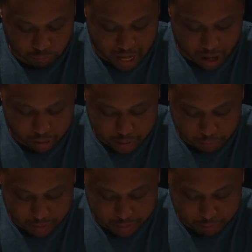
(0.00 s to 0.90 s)
foul has
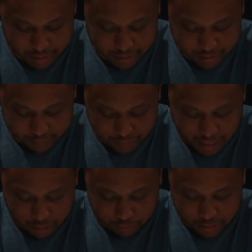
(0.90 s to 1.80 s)
been committed.
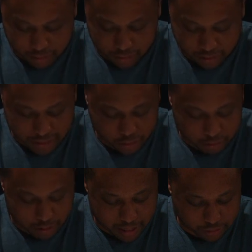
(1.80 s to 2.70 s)
Our dear station
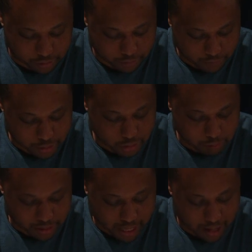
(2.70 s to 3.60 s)
manager, Mr.
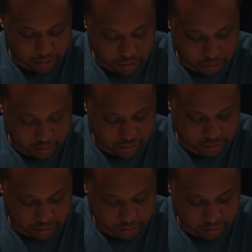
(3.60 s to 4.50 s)
McAllister,
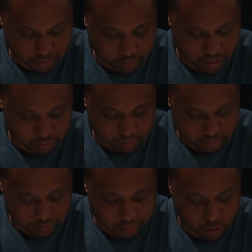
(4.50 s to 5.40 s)
is, well,
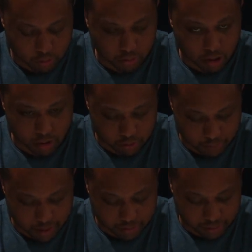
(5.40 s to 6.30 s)
no longer among the